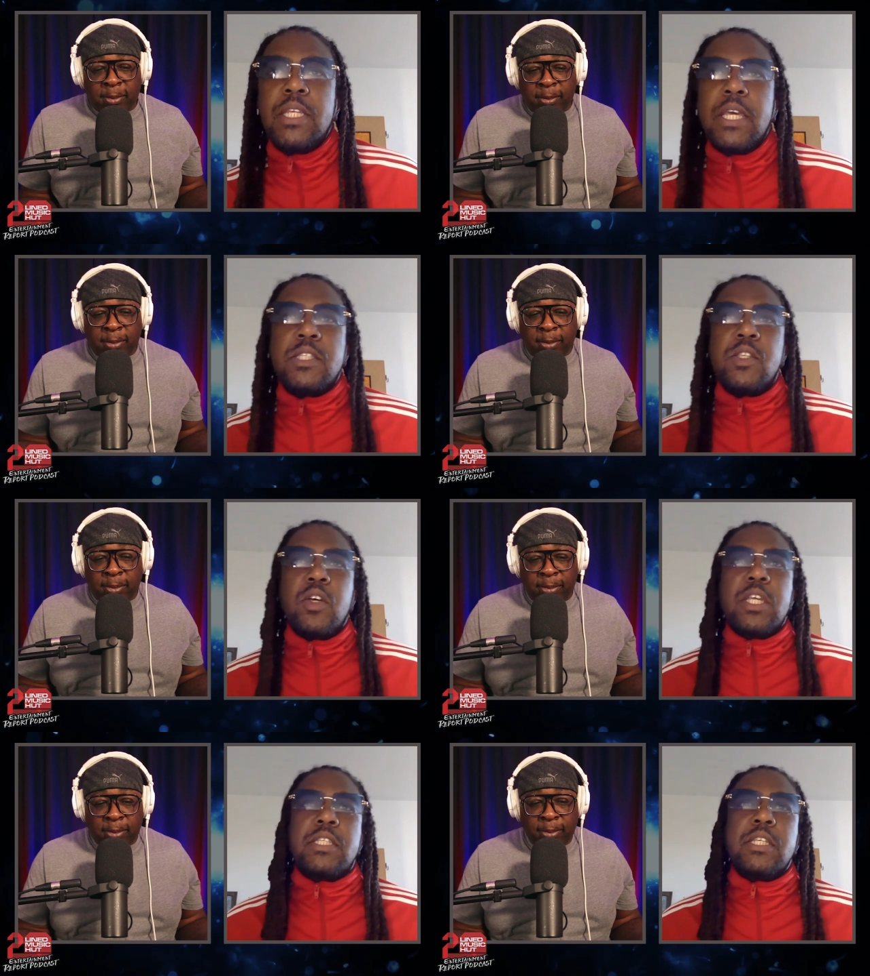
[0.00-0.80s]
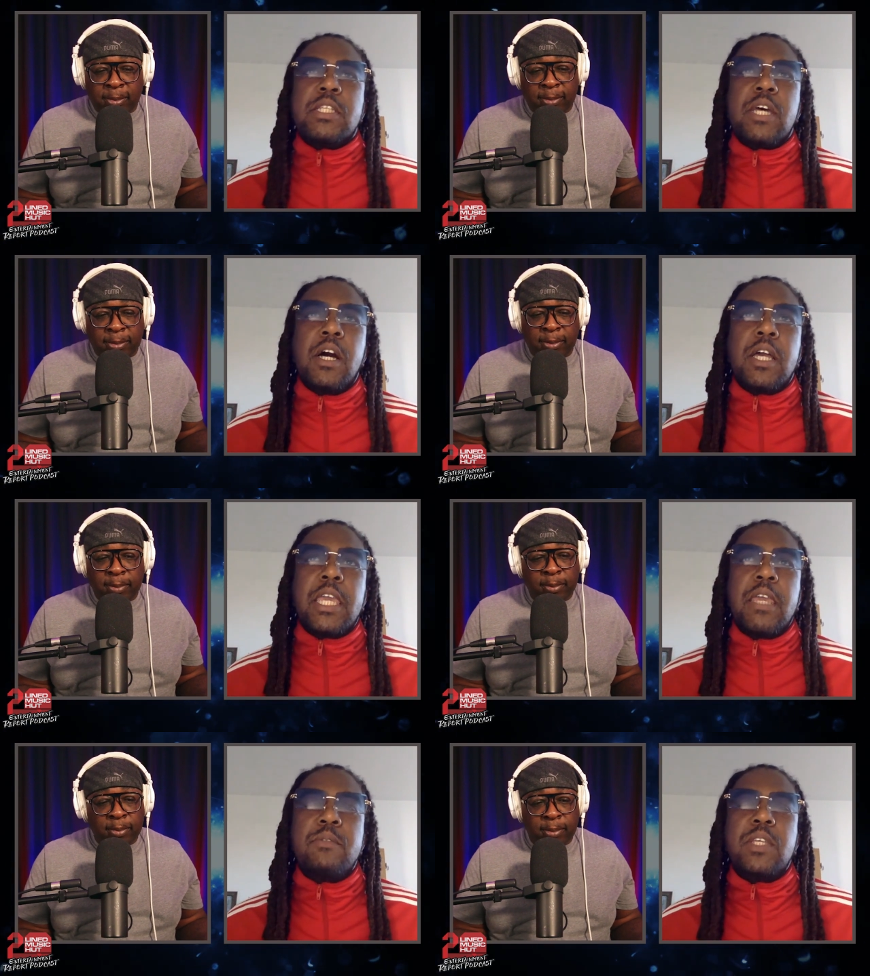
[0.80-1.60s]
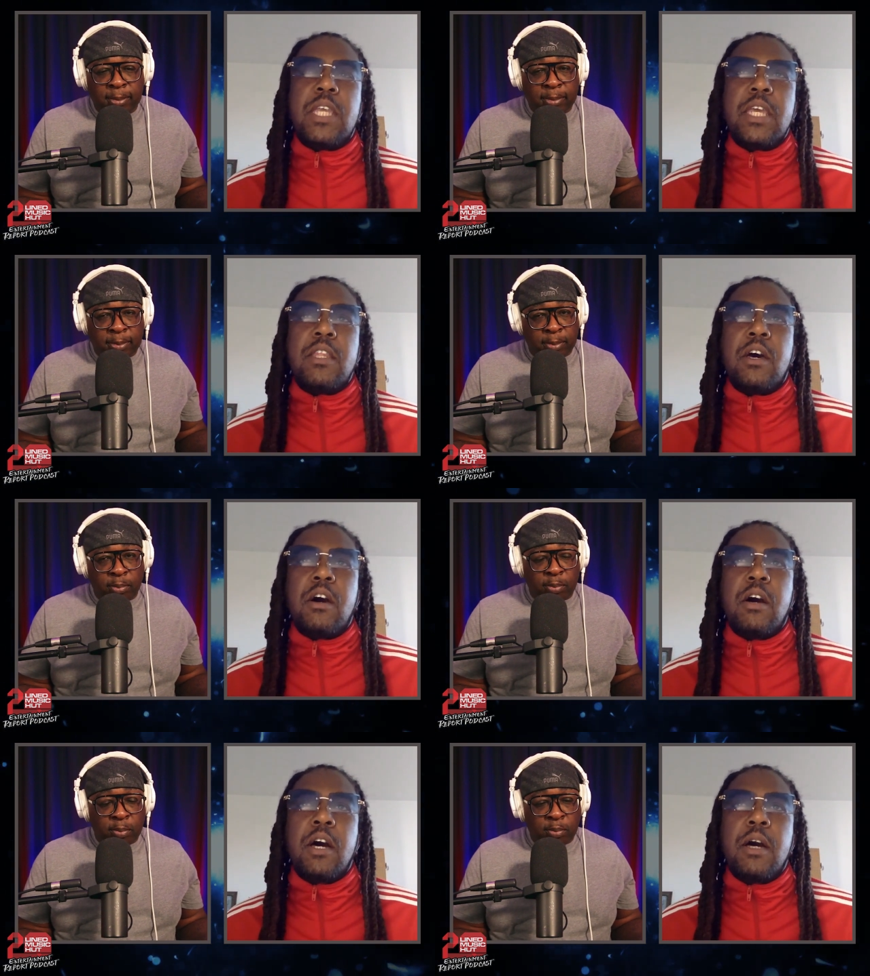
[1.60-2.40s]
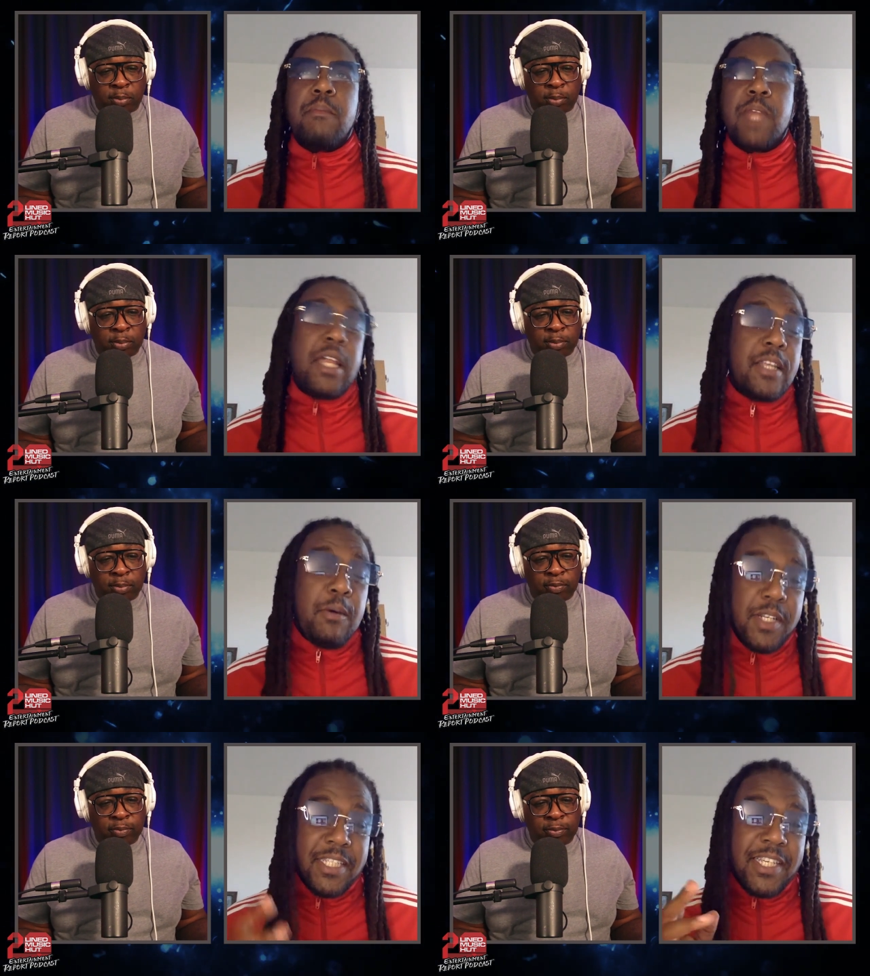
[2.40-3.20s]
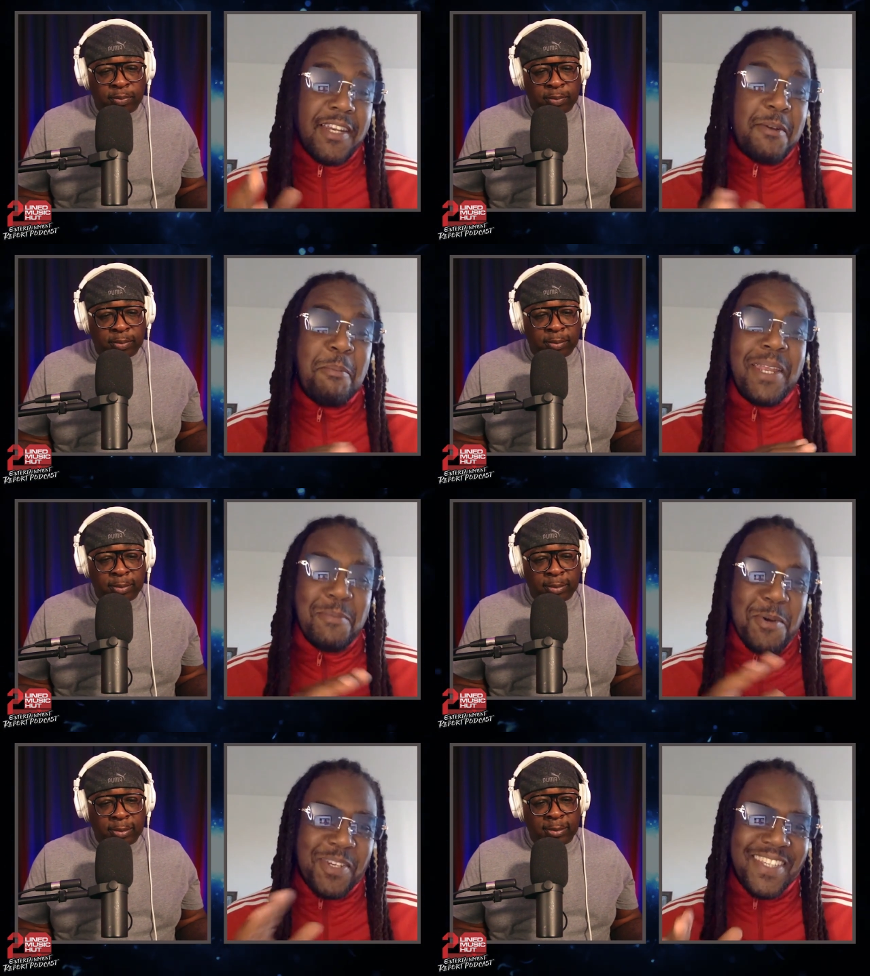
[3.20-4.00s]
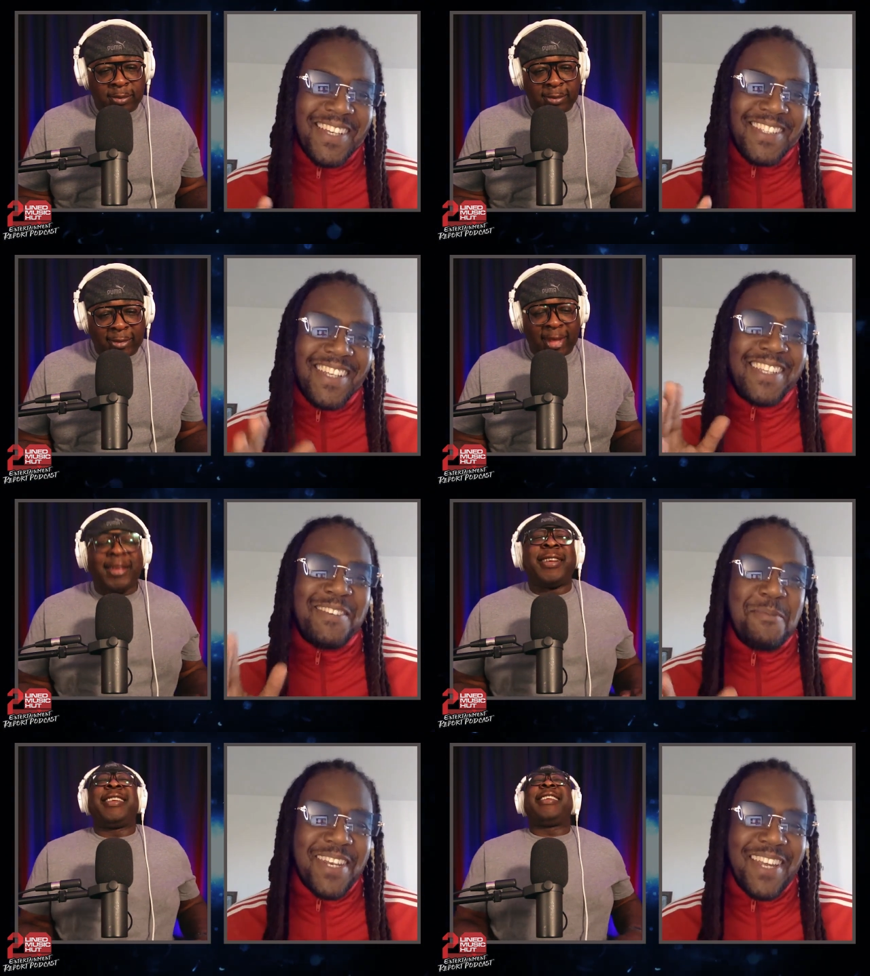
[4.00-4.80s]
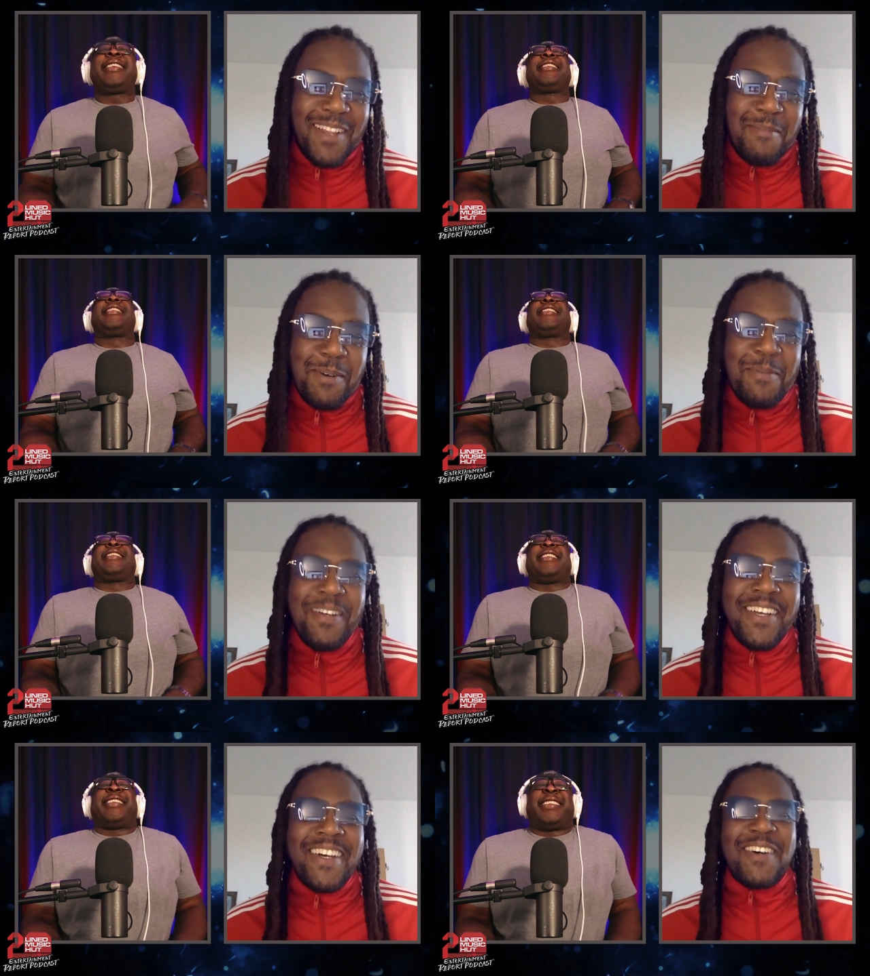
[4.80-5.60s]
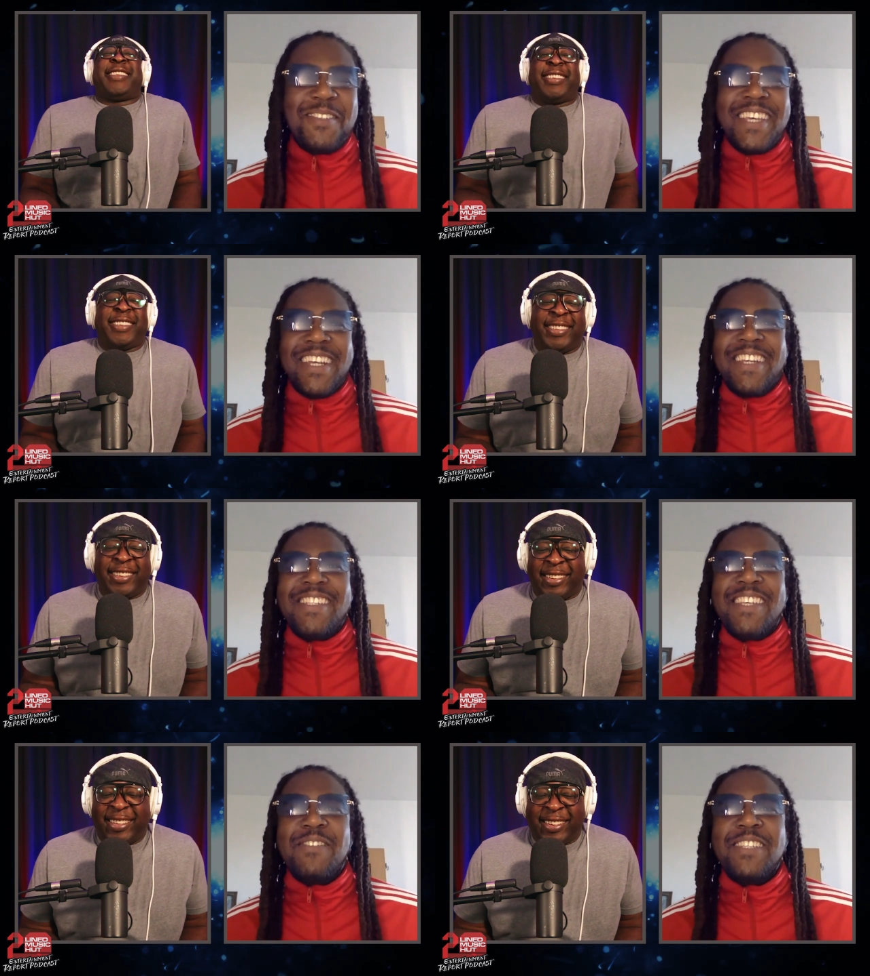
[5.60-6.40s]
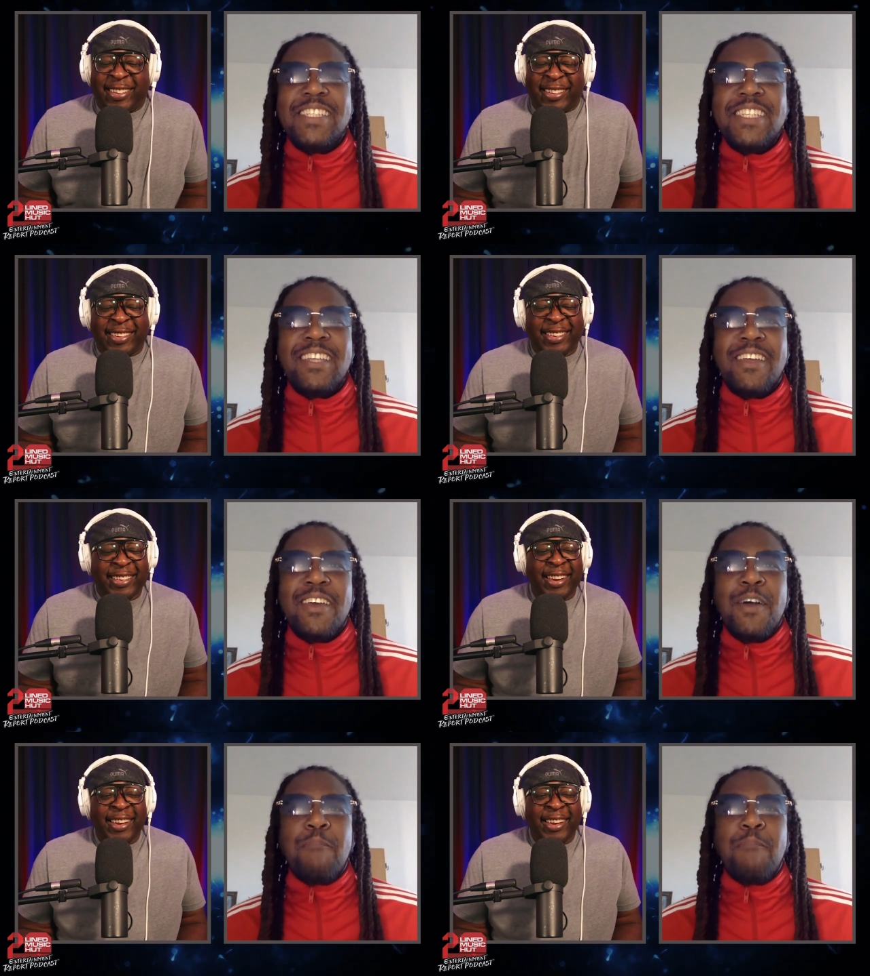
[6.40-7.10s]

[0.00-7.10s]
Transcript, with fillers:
Speaker 1: yeah, so it's, it all came together. Um, and I want to say there are many more songs that didn't make the album outside of the seventeen.